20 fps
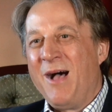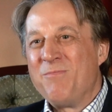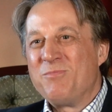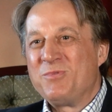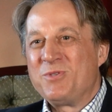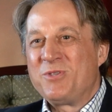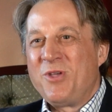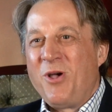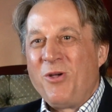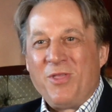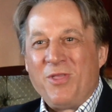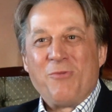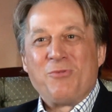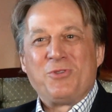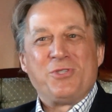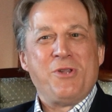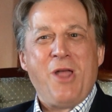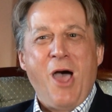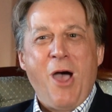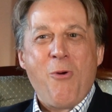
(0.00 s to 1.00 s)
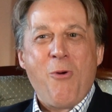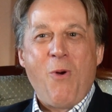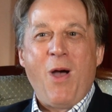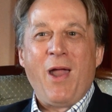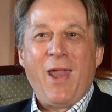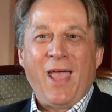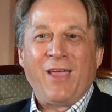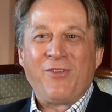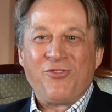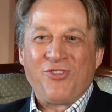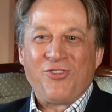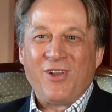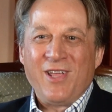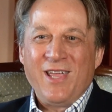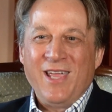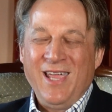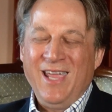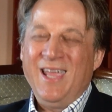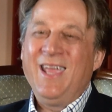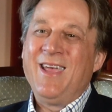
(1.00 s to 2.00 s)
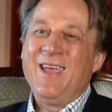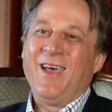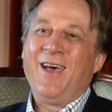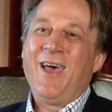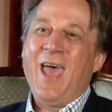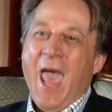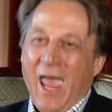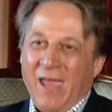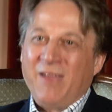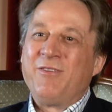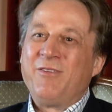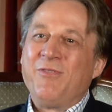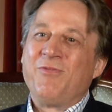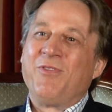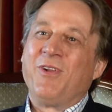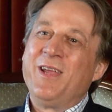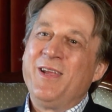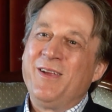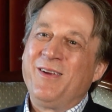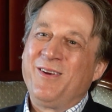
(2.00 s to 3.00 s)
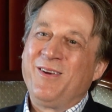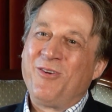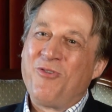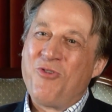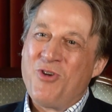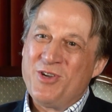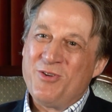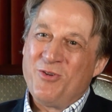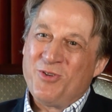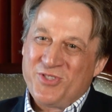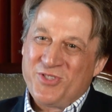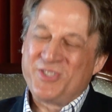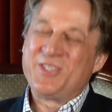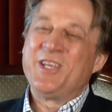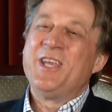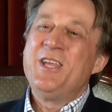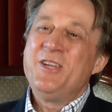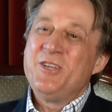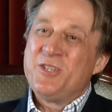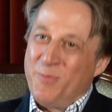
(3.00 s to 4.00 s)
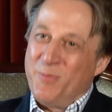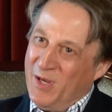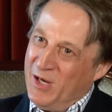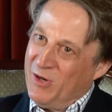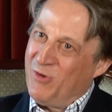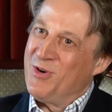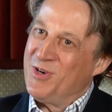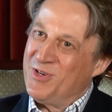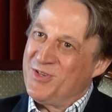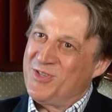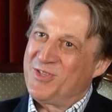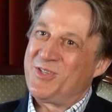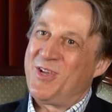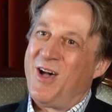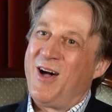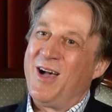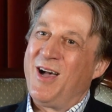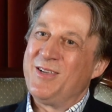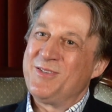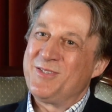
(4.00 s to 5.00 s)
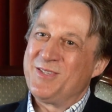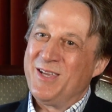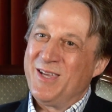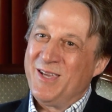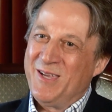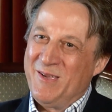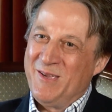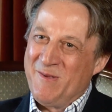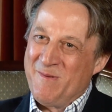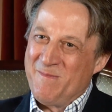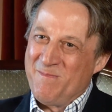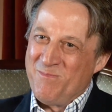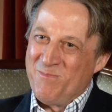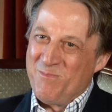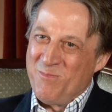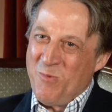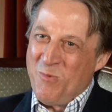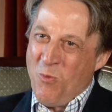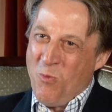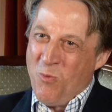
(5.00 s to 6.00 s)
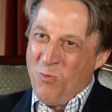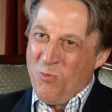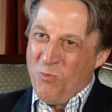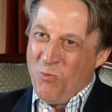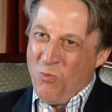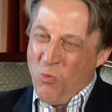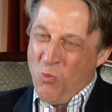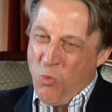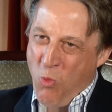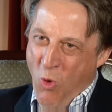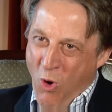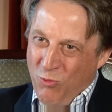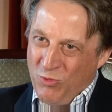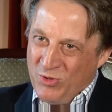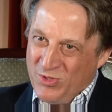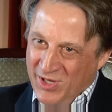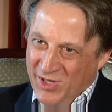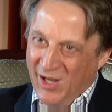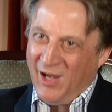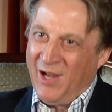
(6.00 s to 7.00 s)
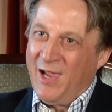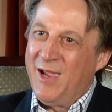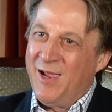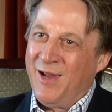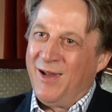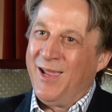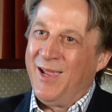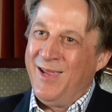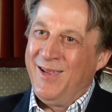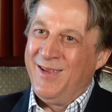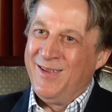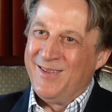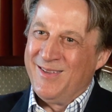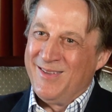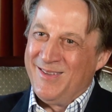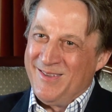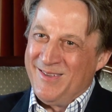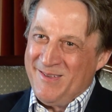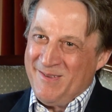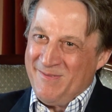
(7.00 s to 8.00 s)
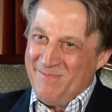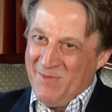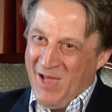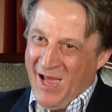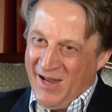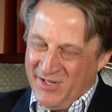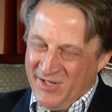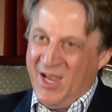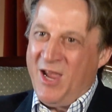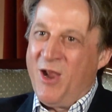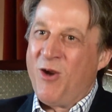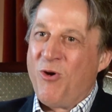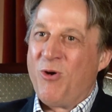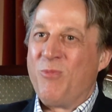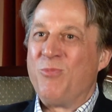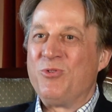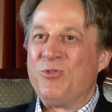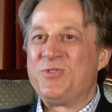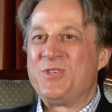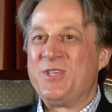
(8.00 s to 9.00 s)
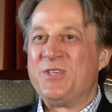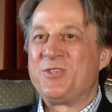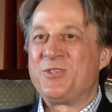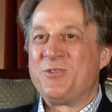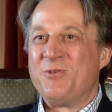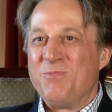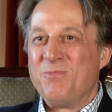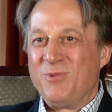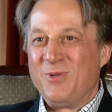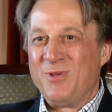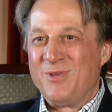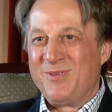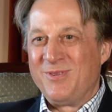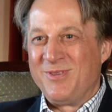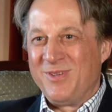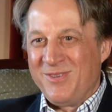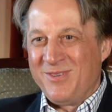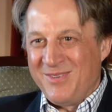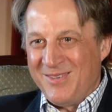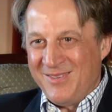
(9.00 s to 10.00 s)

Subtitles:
So there was no one actually here actively seen to be criticising what was clearly a terrible system that